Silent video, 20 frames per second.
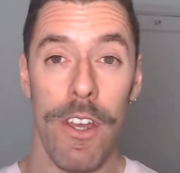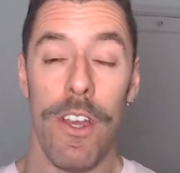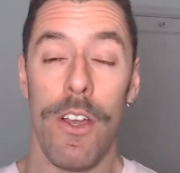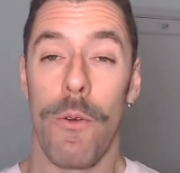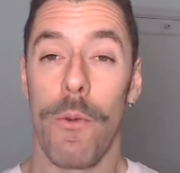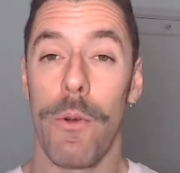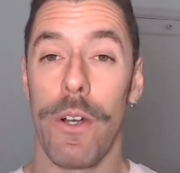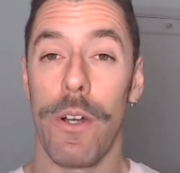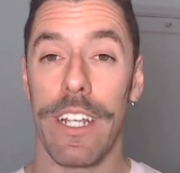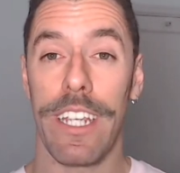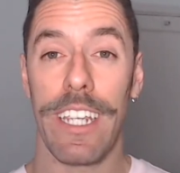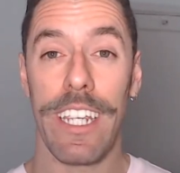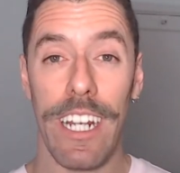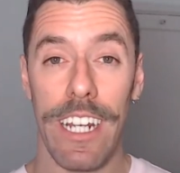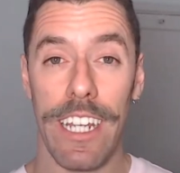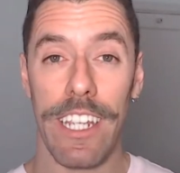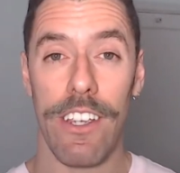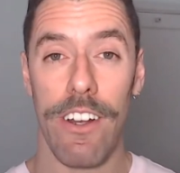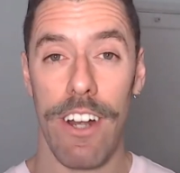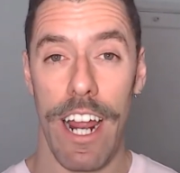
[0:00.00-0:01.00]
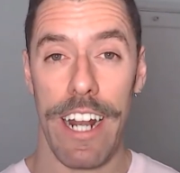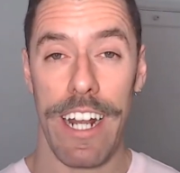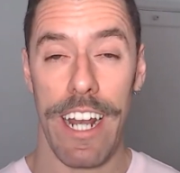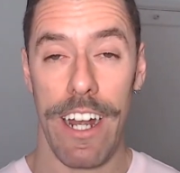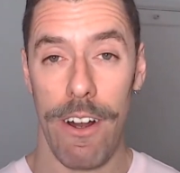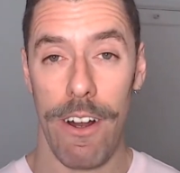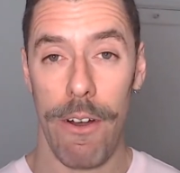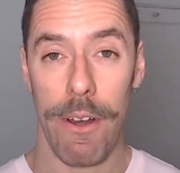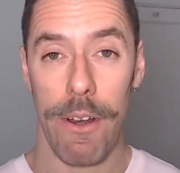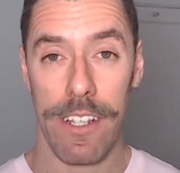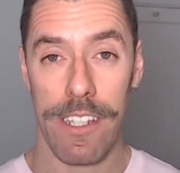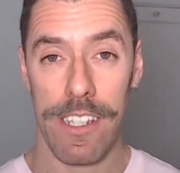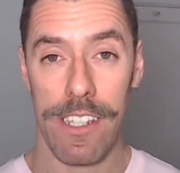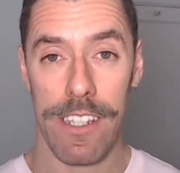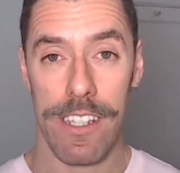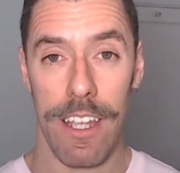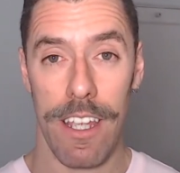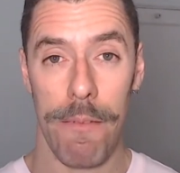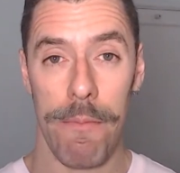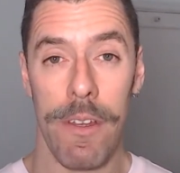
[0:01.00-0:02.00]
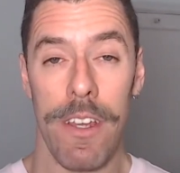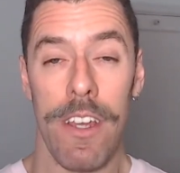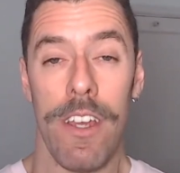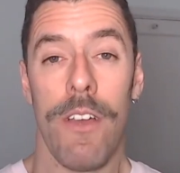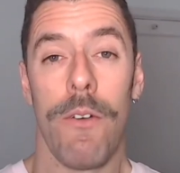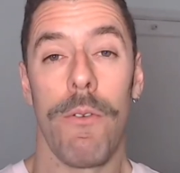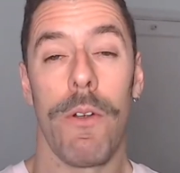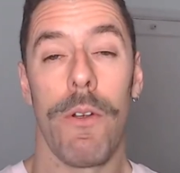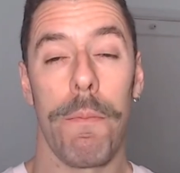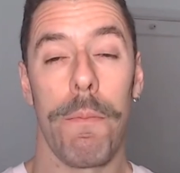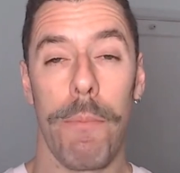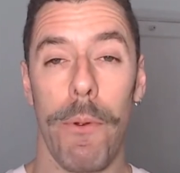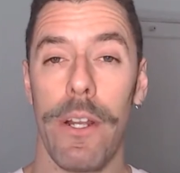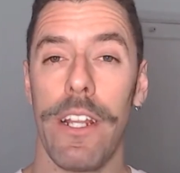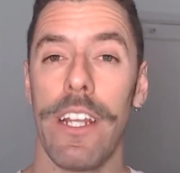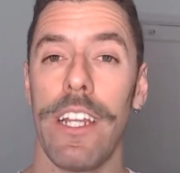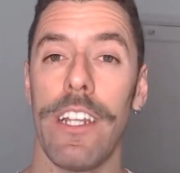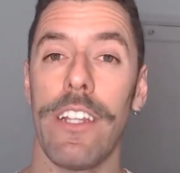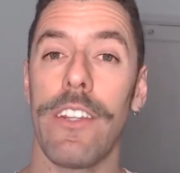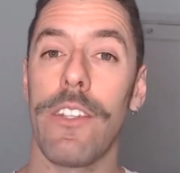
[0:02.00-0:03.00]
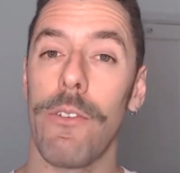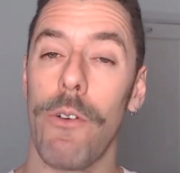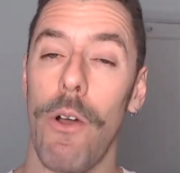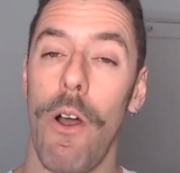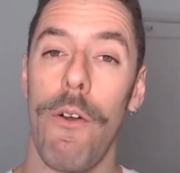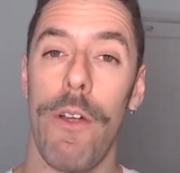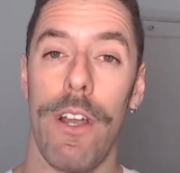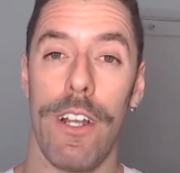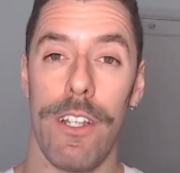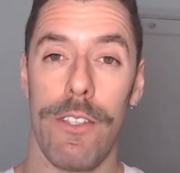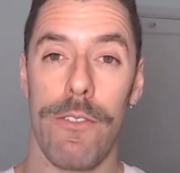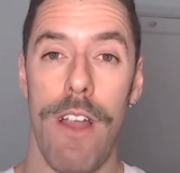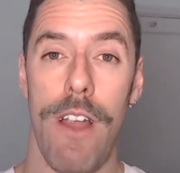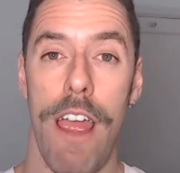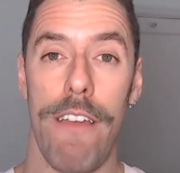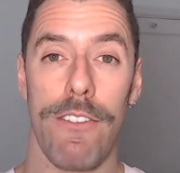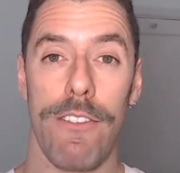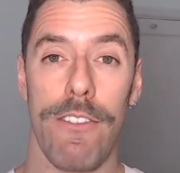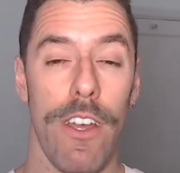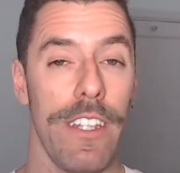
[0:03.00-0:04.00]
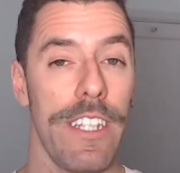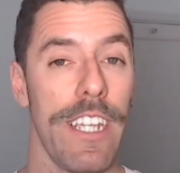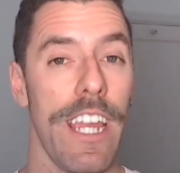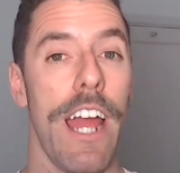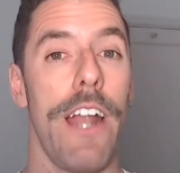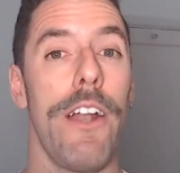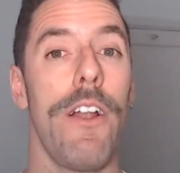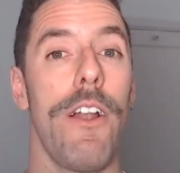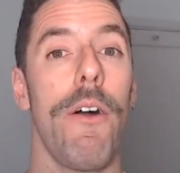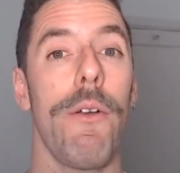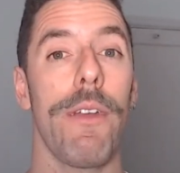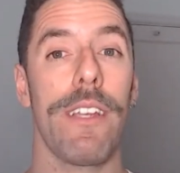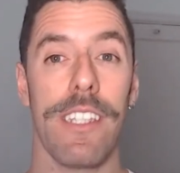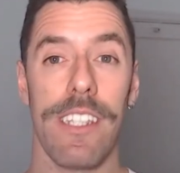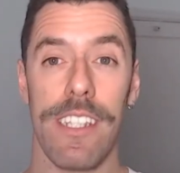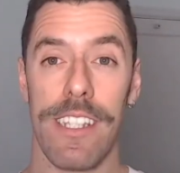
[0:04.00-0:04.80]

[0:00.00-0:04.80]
We're killing your anaerobic system. We're putting it into overdrive, so the aerobic system